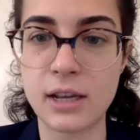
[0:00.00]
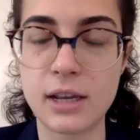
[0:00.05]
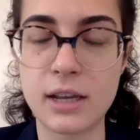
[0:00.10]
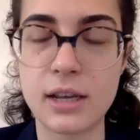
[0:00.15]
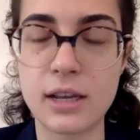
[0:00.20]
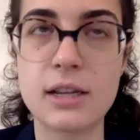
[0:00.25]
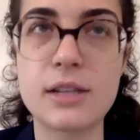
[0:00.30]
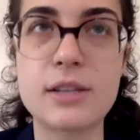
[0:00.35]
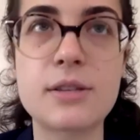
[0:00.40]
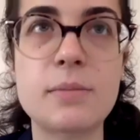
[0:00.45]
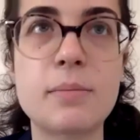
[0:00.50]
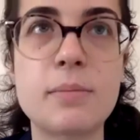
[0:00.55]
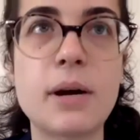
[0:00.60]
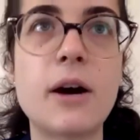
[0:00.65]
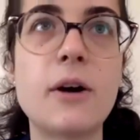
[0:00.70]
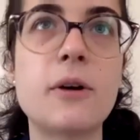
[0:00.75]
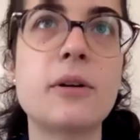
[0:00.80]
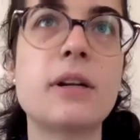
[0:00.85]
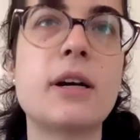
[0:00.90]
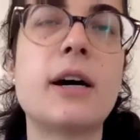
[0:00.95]
It's
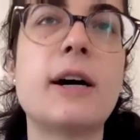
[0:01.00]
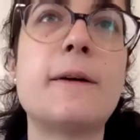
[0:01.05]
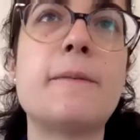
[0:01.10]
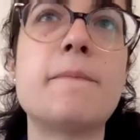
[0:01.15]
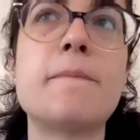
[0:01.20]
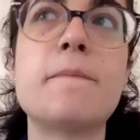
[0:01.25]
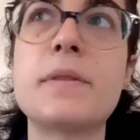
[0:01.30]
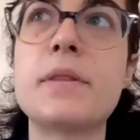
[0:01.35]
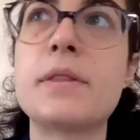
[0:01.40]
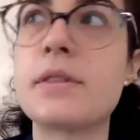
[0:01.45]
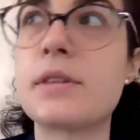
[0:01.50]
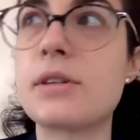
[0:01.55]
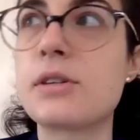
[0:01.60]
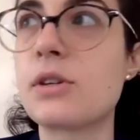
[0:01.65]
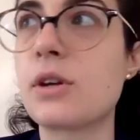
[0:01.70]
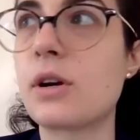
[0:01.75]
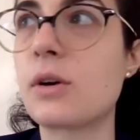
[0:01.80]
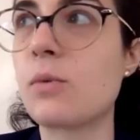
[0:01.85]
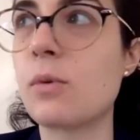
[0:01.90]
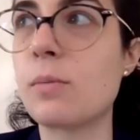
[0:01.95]
about this
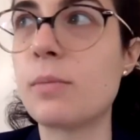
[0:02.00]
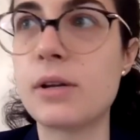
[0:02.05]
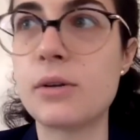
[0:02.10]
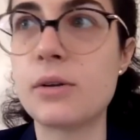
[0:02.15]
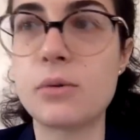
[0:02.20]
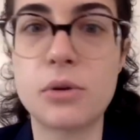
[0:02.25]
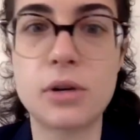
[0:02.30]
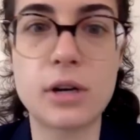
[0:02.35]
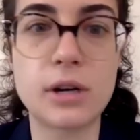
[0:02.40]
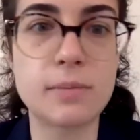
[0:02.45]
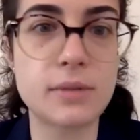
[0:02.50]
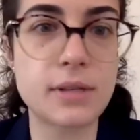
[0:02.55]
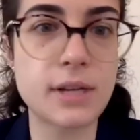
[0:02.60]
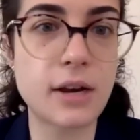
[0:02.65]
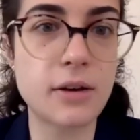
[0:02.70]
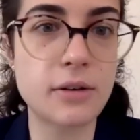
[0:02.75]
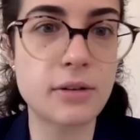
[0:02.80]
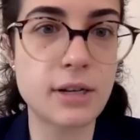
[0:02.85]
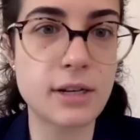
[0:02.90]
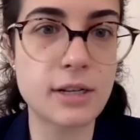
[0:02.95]
young woman who comes
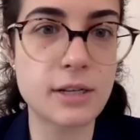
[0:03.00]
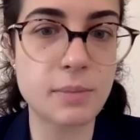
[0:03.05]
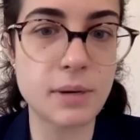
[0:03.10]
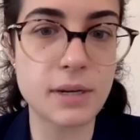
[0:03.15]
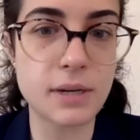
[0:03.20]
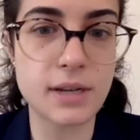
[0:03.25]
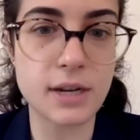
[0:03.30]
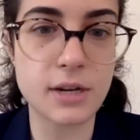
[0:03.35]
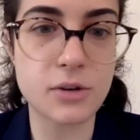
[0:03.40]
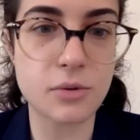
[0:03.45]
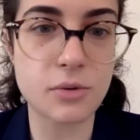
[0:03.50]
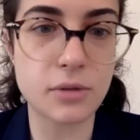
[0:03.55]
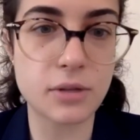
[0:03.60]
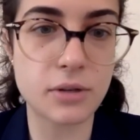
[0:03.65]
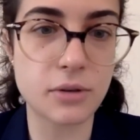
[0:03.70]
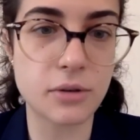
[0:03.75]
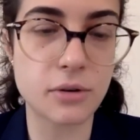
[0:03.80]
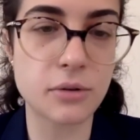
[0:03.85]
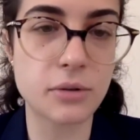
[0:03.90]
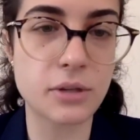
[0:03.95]
out as bisexual in
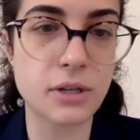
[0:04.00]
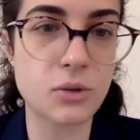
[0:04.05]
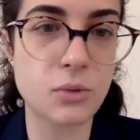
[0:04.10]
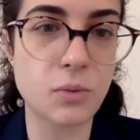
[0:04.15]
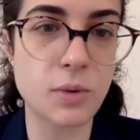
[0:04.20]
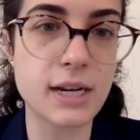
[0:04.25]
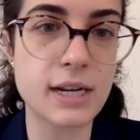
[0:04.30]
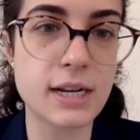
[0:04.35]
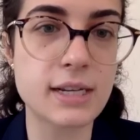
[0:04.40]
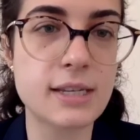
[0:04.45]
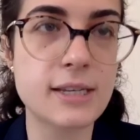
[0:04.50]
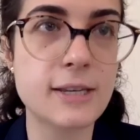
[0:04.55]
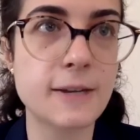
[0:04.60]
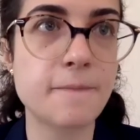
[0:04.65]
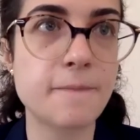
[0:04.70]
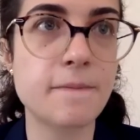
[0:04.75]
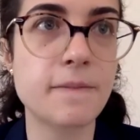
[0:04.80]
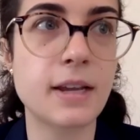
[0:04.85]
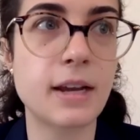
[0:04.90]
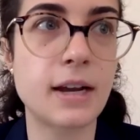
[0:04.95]
her early 20s
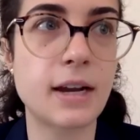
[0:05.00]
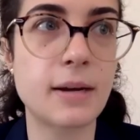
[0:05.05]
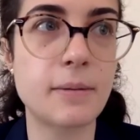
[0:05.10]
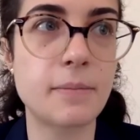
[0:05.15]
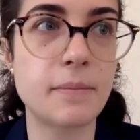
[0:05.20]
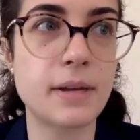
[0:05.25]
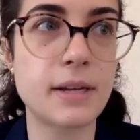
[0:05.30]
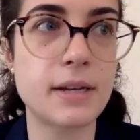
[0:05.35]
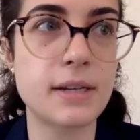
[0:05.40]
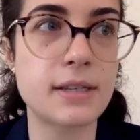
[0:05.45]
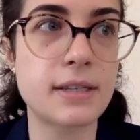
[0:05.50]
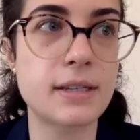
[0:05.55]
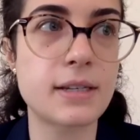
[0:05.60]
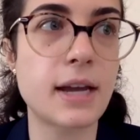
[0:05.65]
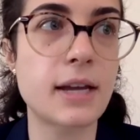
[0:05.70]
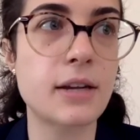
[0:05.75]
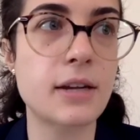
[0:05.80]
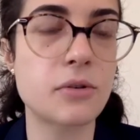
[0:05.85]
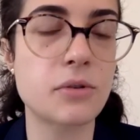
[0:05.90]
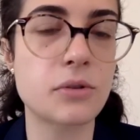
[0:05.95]
and is
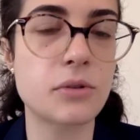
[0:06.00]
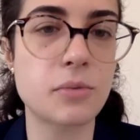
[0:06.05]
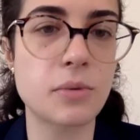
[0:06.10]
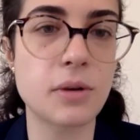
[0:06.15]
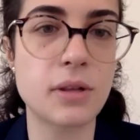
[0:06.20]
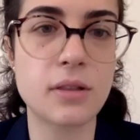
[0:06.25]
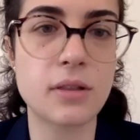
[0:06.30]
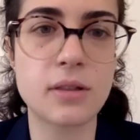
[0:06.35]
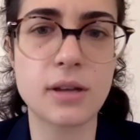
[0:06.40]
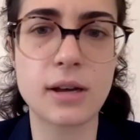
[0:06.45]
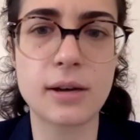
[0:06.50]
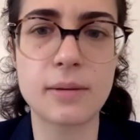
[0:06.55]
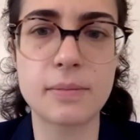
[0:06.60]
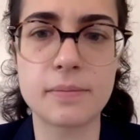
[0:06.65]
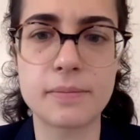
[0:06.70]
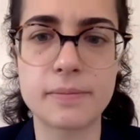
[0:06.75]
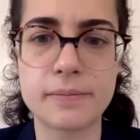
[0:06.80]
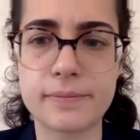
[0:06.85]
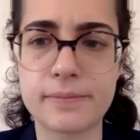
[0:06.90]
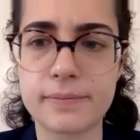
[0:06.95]
diagnosed with
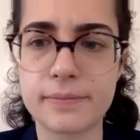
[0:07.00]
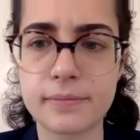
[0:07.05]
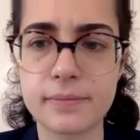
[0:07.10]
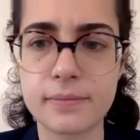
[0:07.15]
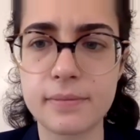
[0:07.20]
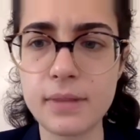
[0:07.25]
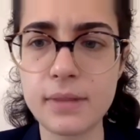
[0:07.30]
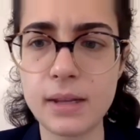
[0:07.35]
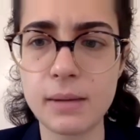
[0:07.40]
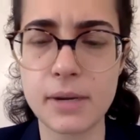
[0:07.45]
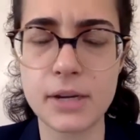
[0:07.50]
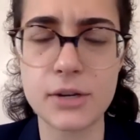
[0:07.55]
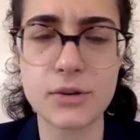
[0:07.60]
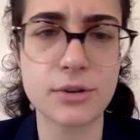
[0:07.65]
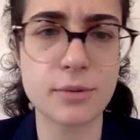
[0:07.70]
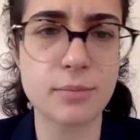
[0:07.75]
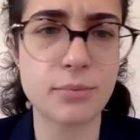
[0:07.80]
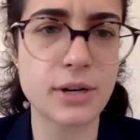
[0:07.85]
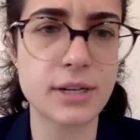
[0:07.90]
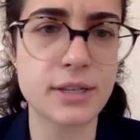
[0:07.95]
major
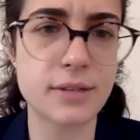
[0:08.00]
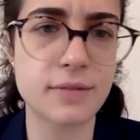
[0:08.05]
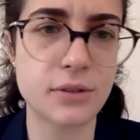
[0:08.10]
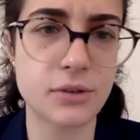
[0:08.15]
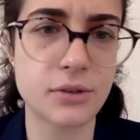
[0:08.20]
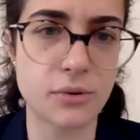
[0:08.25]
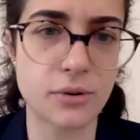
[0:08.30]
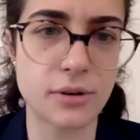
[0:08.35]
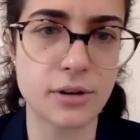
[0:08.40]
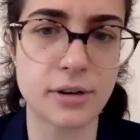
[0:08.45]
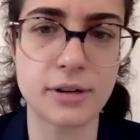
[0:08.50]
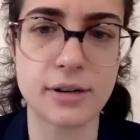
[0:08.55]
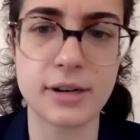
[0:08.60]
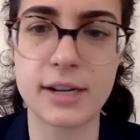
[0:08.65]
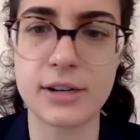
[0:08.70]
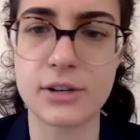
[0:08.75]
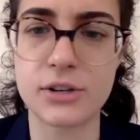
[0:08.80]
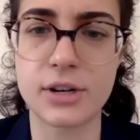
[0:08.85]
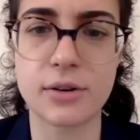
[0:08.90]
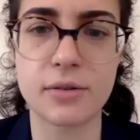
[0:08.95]
depressive disorder
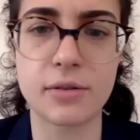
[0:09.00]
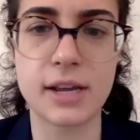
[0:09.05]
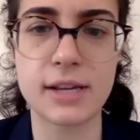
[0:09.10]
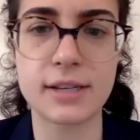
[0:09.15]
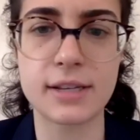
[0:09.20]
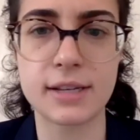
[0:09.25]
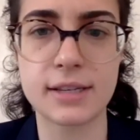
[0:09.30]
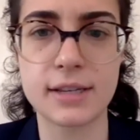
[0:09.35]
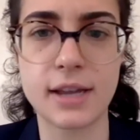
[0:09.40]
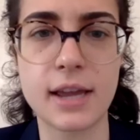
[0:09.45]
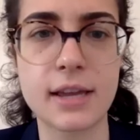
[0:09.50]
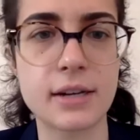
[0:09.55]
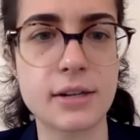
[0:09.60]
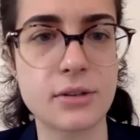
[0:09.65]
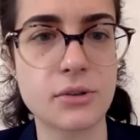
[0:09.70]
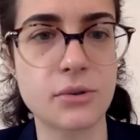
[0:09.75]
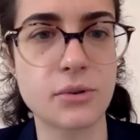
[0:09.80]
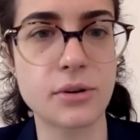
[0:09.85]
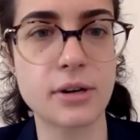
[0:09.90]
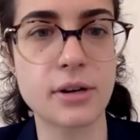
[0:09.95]
and generalized anxiety
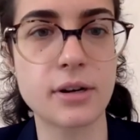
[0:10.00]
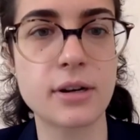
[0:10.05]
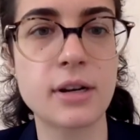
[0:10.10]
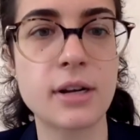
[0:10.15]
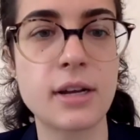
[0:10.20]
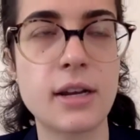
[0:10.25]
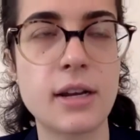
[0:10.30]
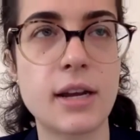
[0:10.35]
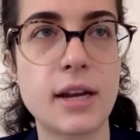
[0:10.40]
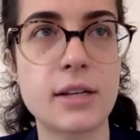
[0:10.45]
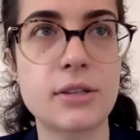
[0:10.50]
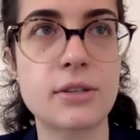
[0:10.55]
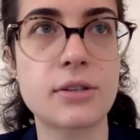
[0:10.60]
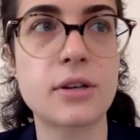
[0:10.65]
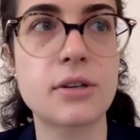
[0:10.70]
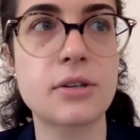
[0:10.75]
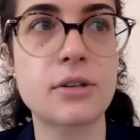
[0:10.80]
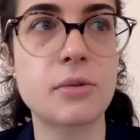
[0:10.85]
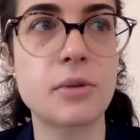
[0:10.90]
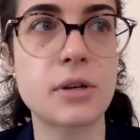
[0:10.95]
disorder, and
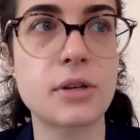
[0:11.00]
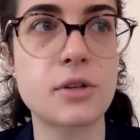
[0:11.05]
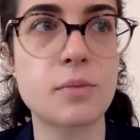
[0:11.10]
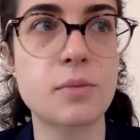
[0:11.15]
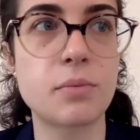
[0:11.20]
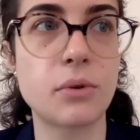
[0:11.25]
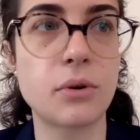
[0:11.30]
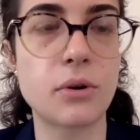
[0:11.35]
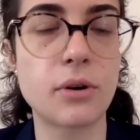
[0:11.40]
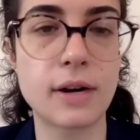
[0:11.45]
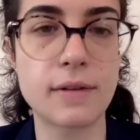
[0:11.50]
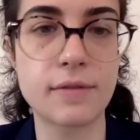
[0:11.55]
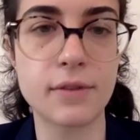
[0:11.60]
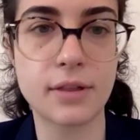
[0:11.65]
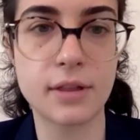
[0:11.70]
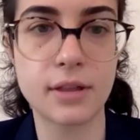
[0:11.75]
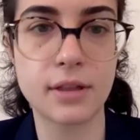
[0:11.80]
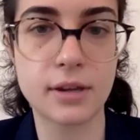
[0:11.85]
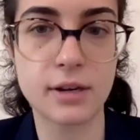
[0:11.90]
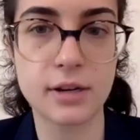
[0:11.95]
starts to explore
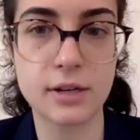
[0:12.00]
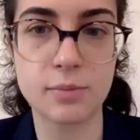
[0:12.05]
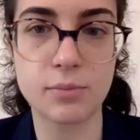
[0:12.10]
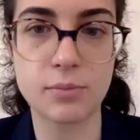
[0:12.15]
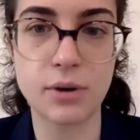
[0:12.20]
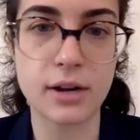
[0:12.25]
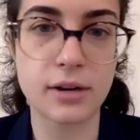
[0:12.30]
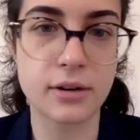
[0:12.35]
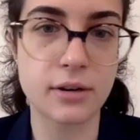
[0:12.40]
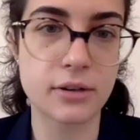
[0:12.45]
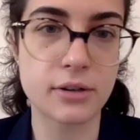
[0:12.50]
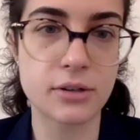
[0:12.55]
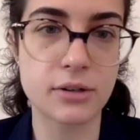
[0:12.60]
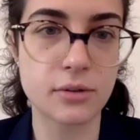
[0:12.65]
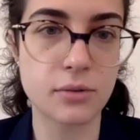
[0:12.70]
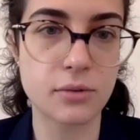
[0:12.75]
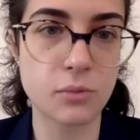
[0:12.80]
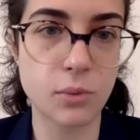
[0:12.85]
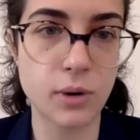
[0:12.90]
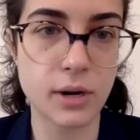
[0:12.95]
everything that has brought her
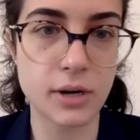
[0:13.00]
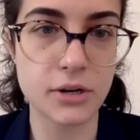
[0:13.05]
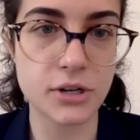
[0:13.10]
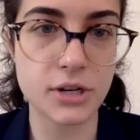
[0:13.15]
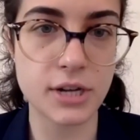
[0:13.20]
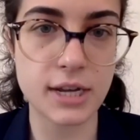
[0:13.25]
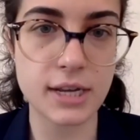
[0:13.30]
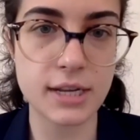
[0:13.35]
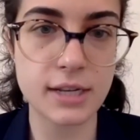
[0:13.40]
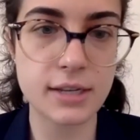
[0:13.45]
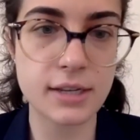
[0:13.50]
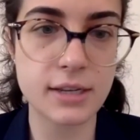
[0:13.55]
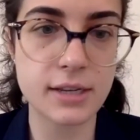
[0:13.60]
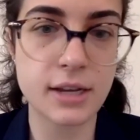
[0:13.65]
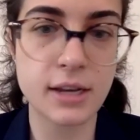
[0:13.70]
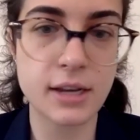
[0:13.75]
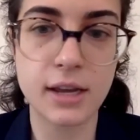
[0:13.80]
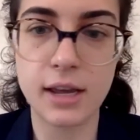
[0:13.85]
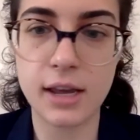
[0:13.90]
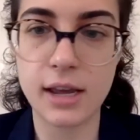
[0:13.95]
to where she is.